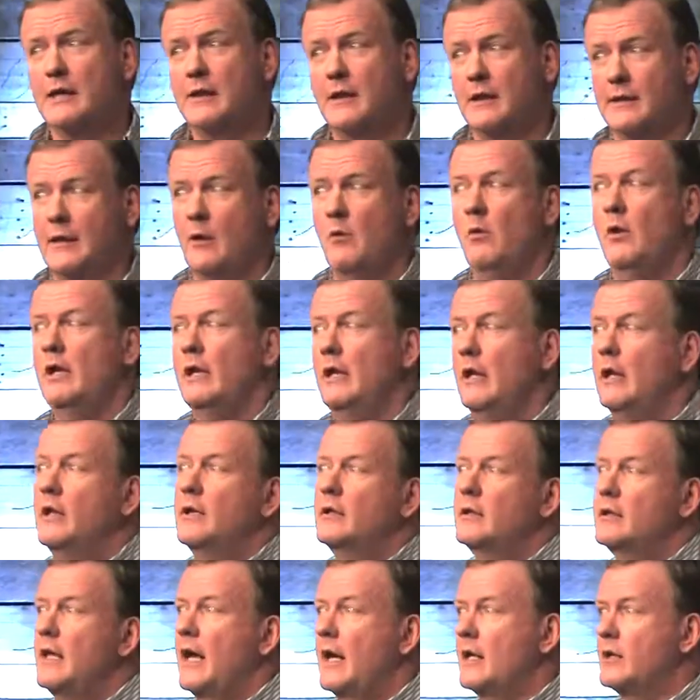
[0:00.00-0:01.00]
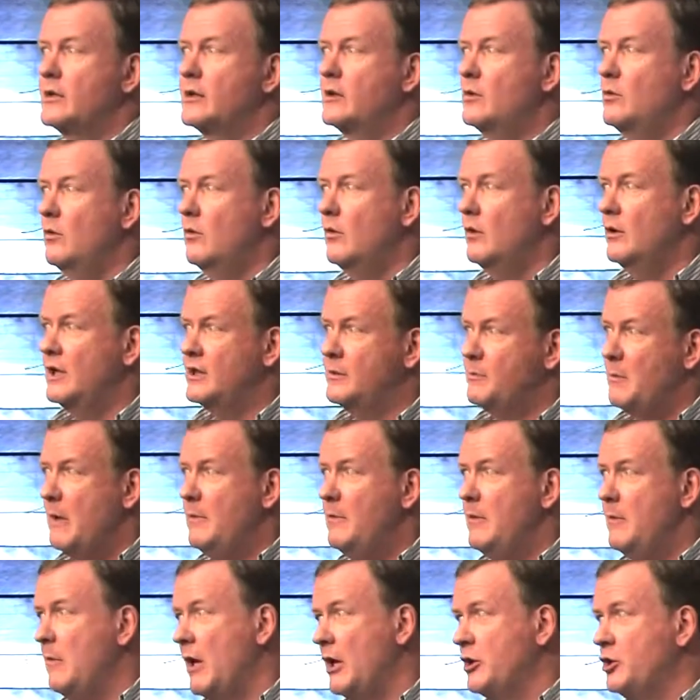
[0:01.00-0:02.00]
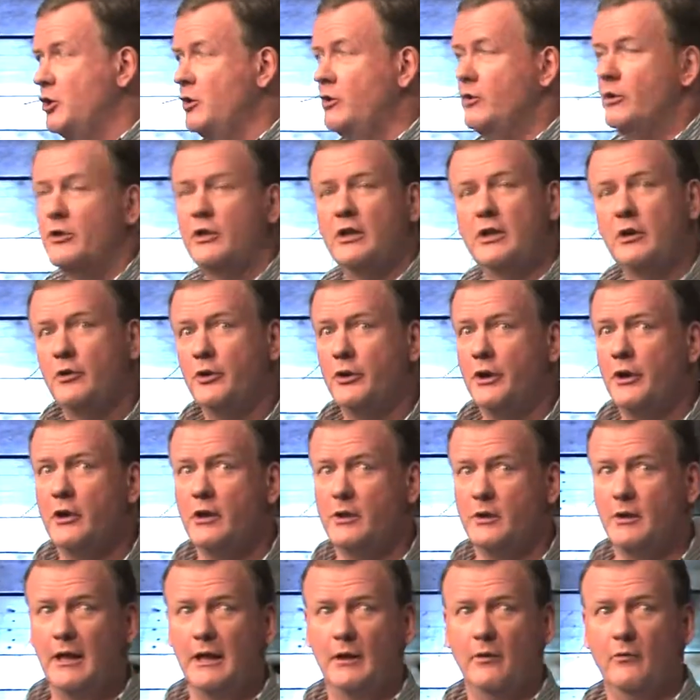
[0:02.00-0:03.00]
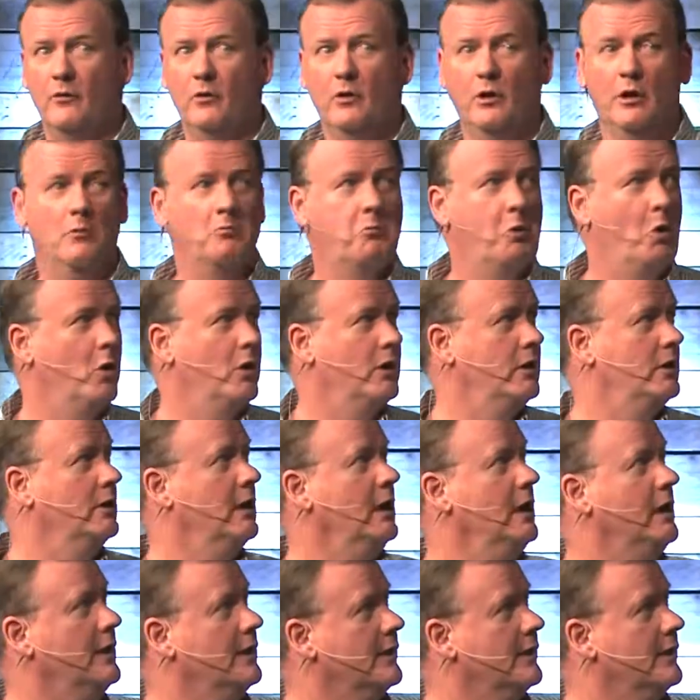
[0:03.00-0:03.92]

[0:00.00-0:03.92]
because I want to get into that school, and it's maybe my junior or senior year. It's getting really important.